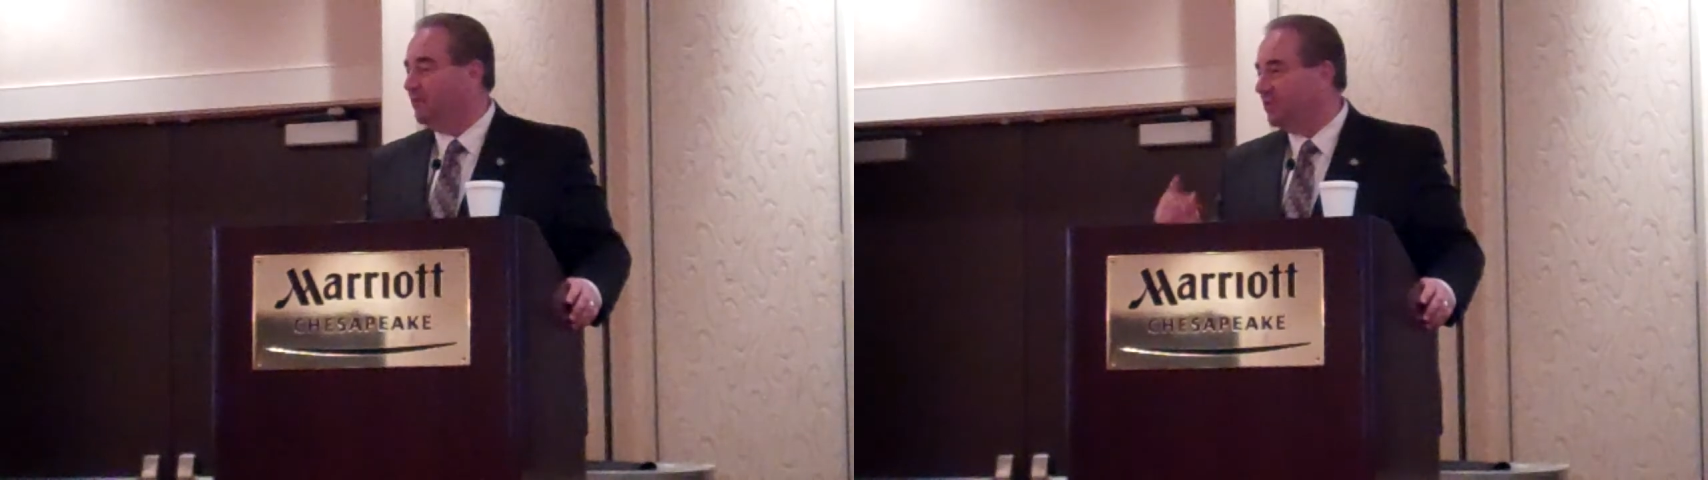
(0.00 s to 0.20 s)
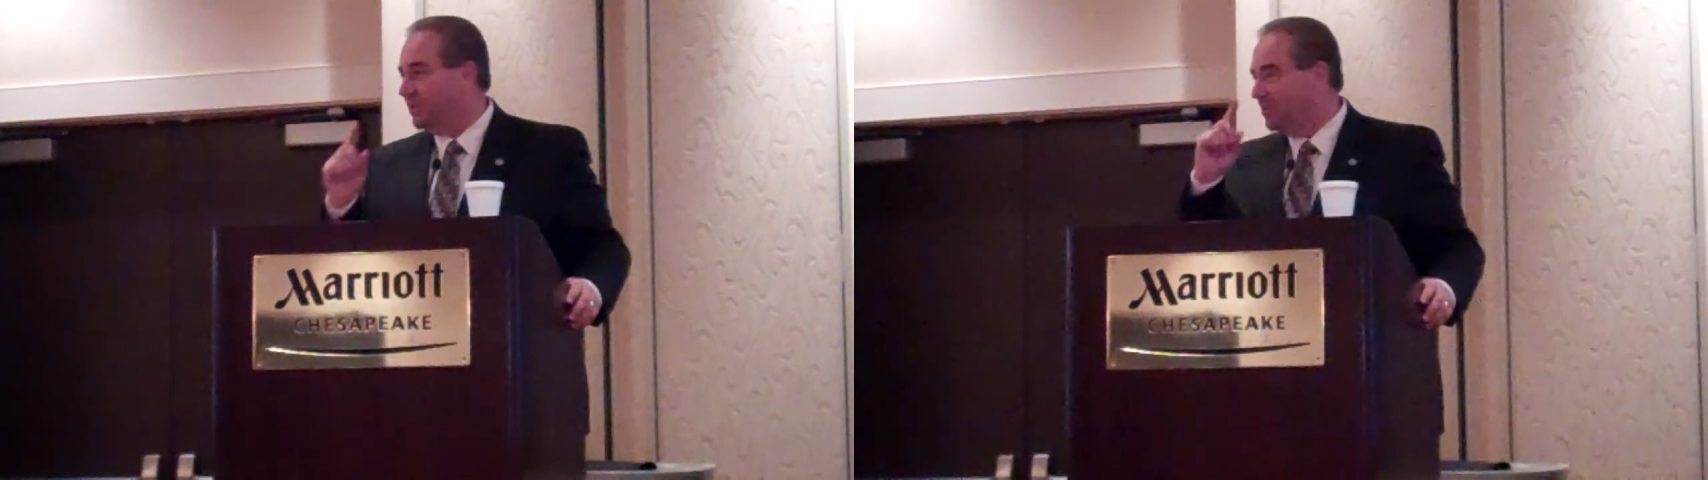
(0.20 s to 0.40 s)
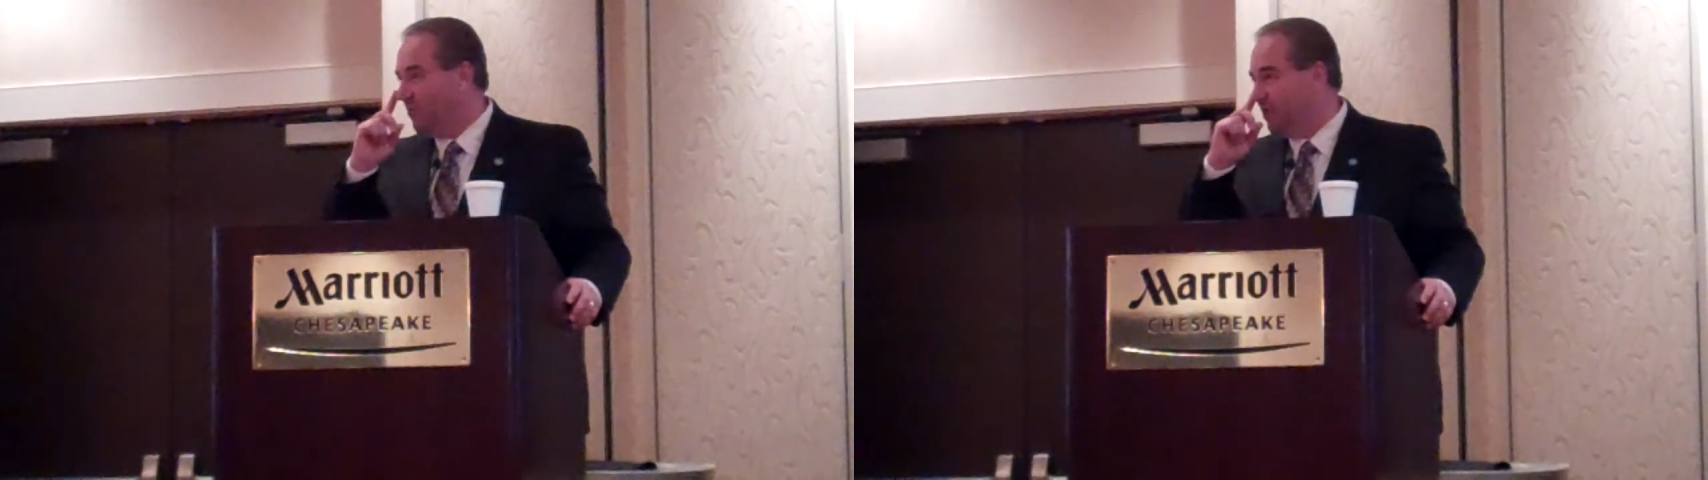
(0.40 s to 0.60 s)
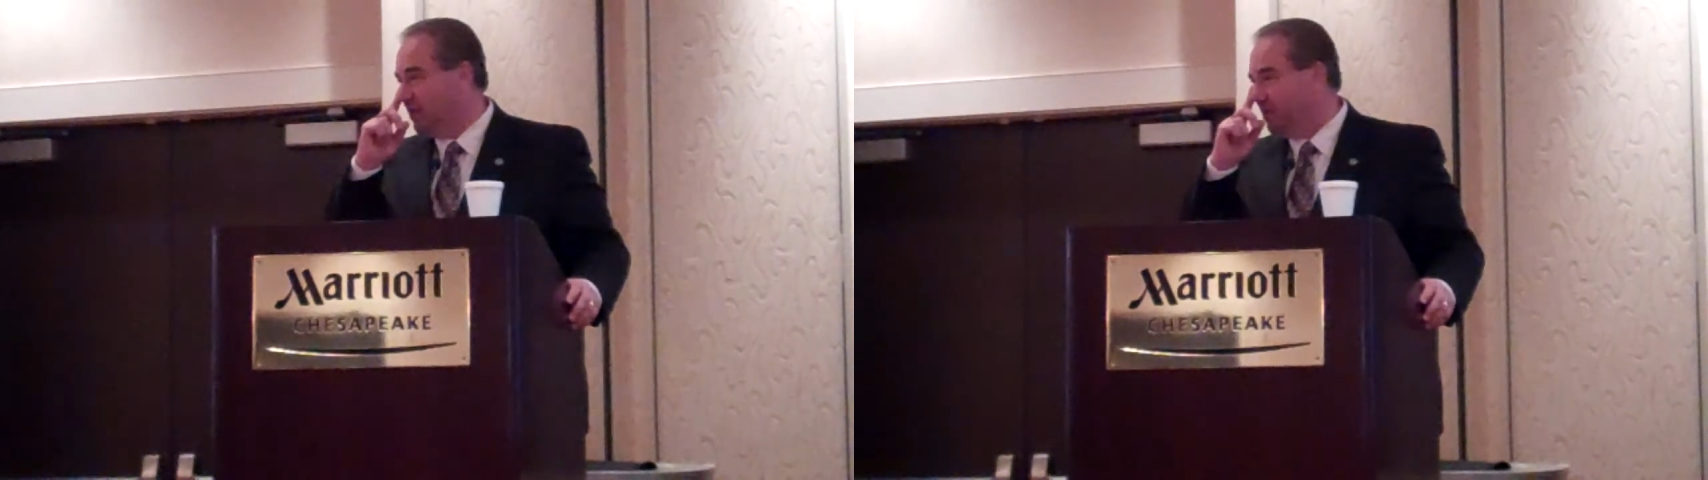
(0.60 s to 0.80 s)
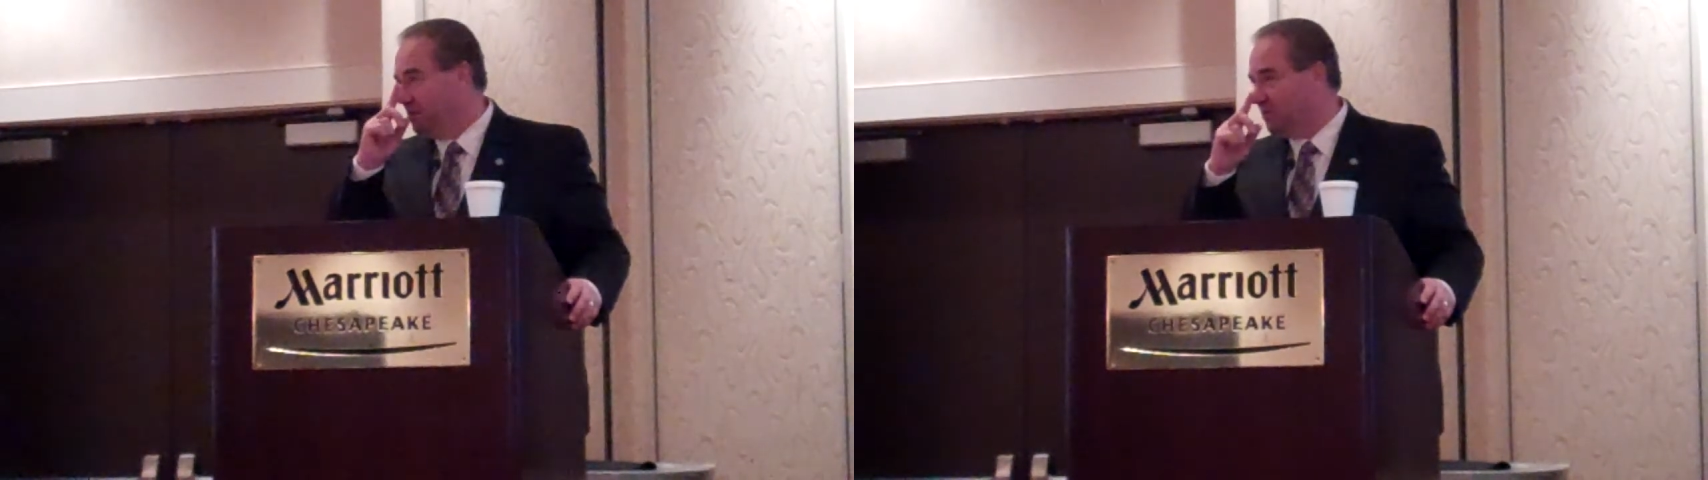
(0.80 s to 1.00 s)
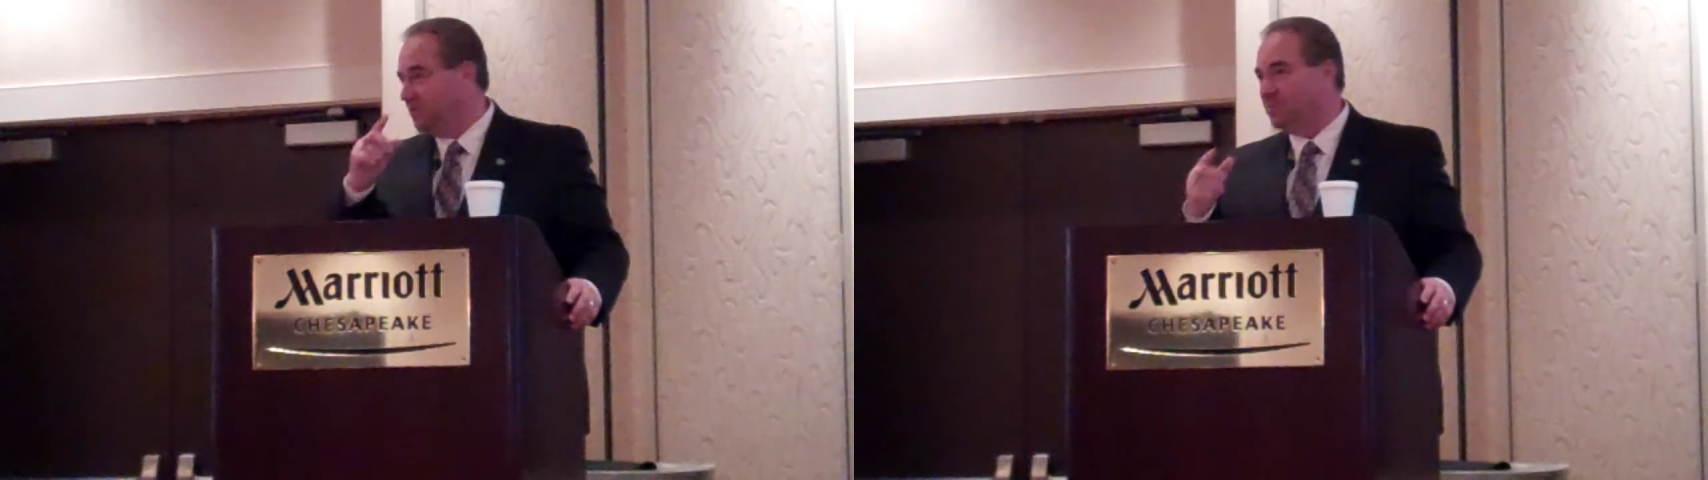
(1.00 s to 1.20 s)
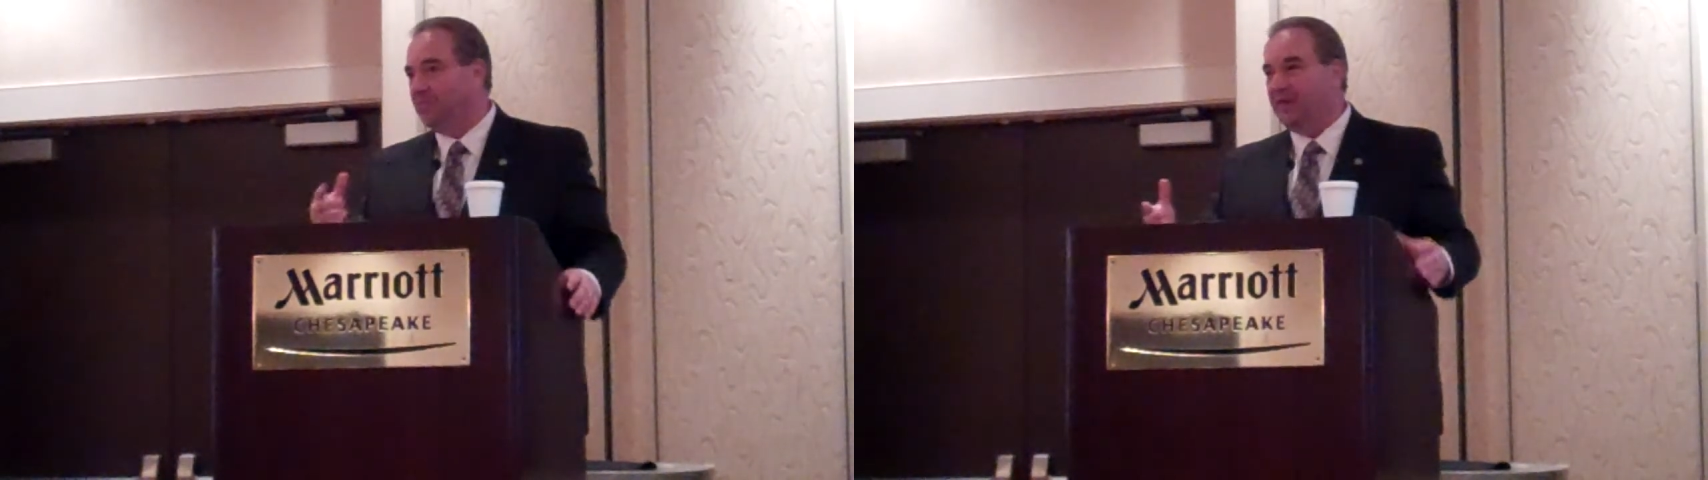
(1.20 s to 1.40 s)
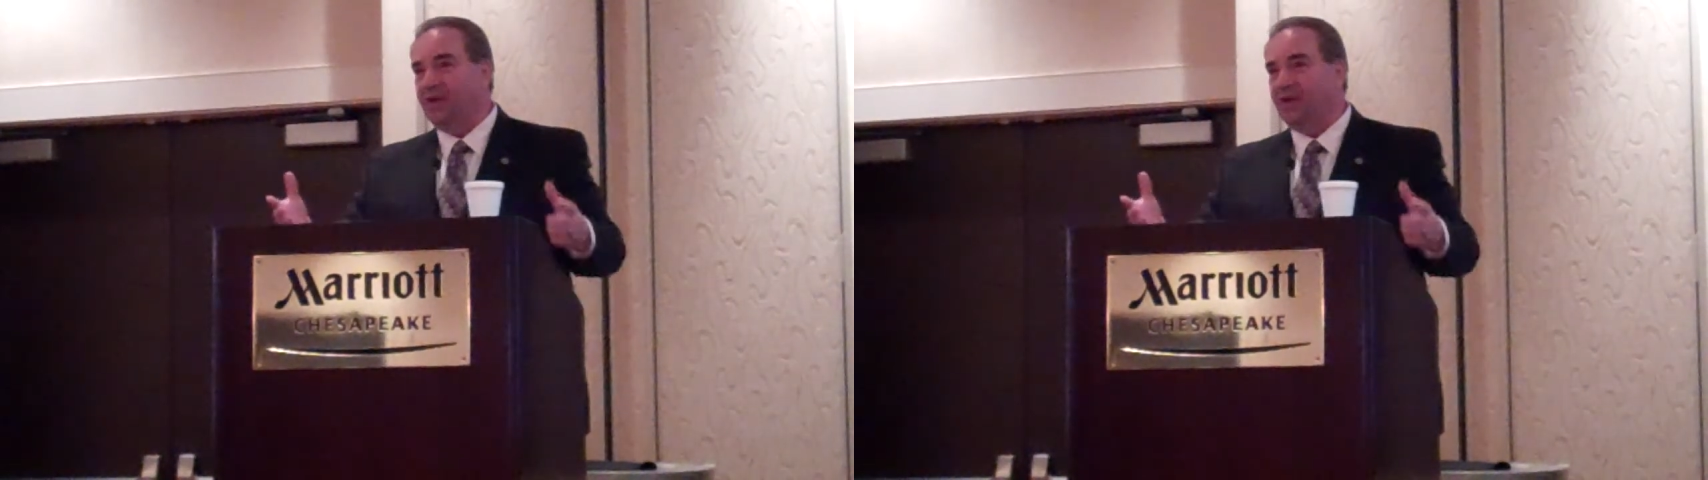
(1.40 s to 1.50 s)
everything we can do to